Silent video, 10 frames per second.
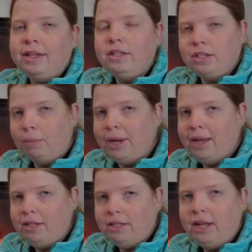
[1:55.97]
In some
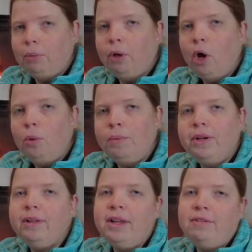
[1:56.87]
cases, they will open
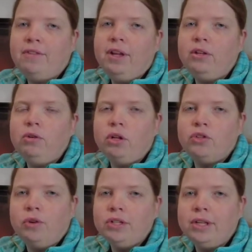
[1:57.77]
it if they do not
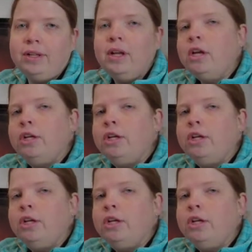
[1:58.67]
trust it.